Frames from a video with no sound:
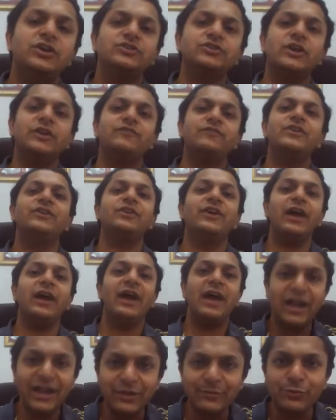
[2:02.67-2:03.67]
So if there are
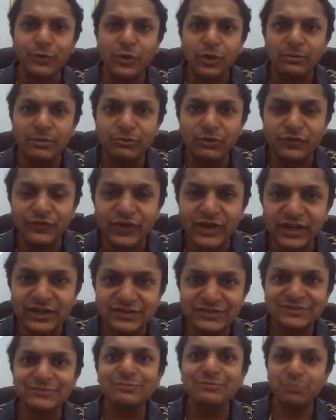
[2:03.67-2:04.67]
any problem you
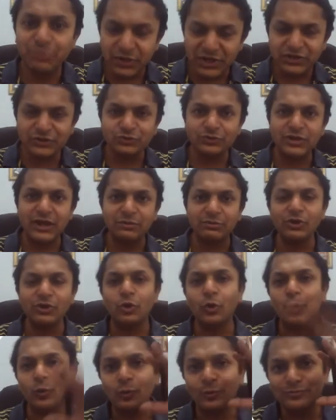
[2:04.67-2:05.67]
face, please do let me
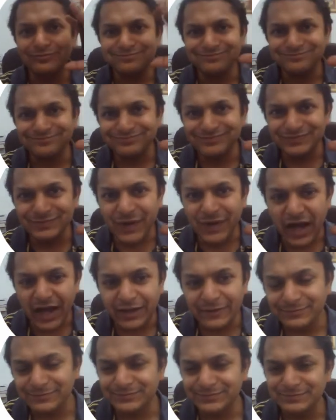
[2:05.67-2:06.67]
know.
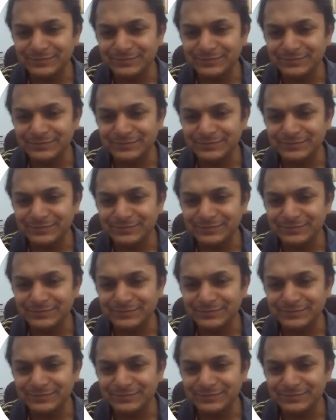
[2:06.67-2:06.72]
Bye.